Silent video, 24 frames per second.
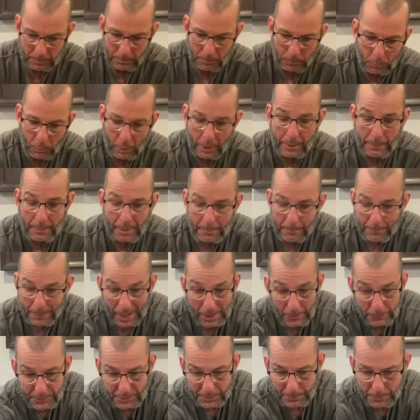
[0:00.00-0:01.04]
what I'm
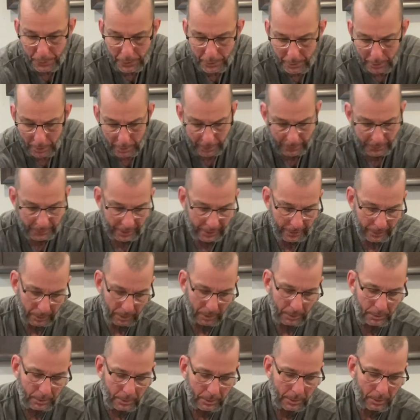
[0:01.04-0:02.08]
about to put on there a
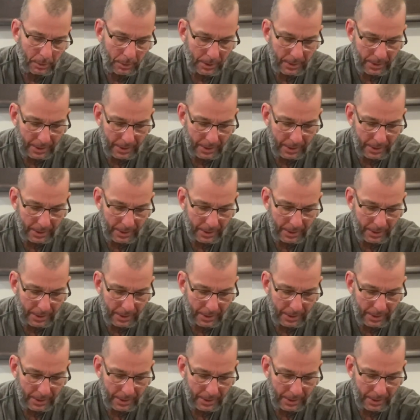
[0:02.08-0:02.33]
little